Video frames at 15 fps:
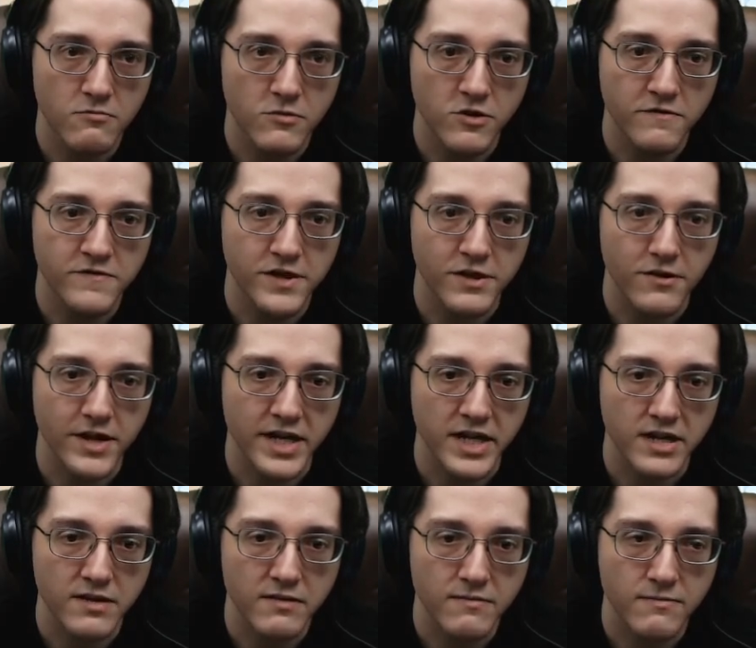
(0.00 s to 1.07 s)
Move to
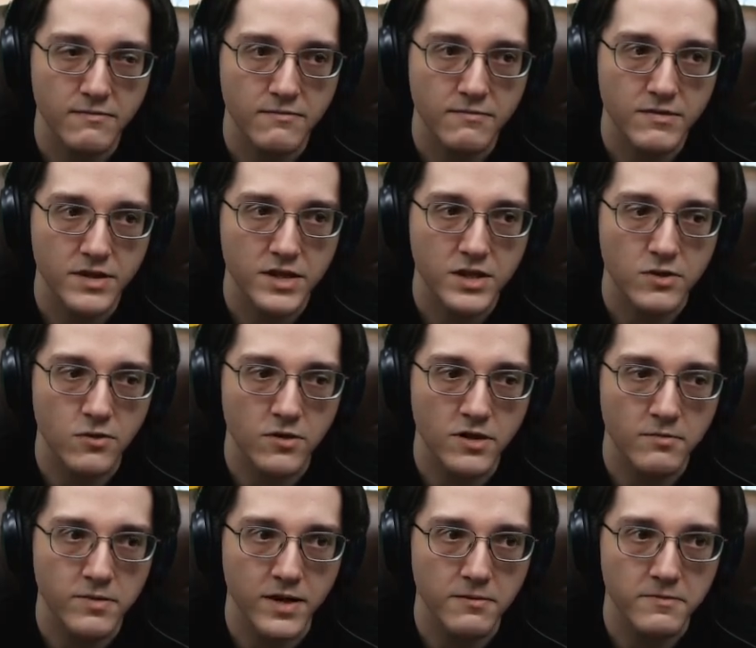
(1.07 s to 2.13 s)
crate, store
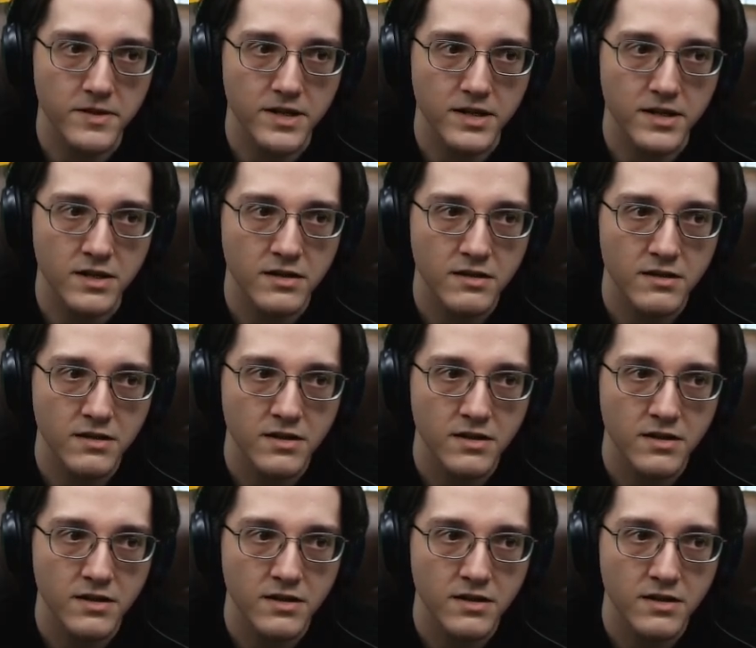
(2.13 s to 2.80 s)
the pumpkin.